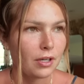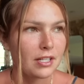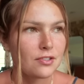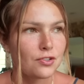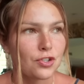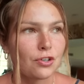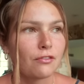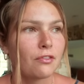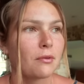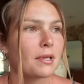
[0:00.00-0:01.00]
It's a journal
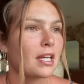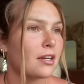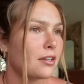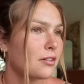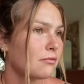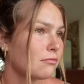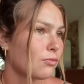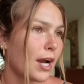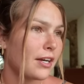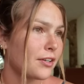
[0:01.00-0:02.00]
for beginner
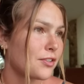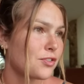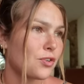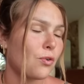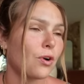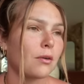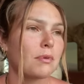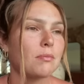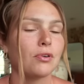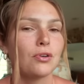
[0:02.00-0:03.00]
writers or
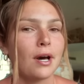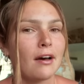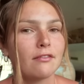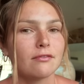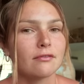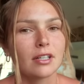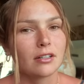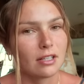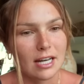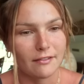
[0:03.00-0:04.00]
people who have
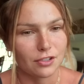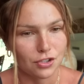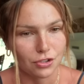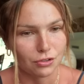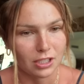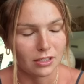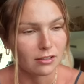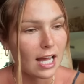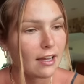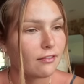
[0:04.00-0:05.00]
literally never journaled in their
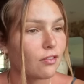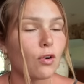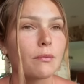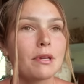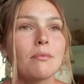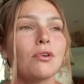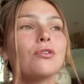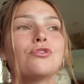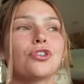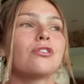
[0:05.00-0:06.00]
life or people
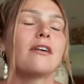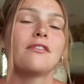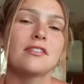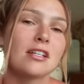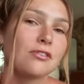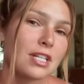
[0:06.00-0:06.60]
who journal every single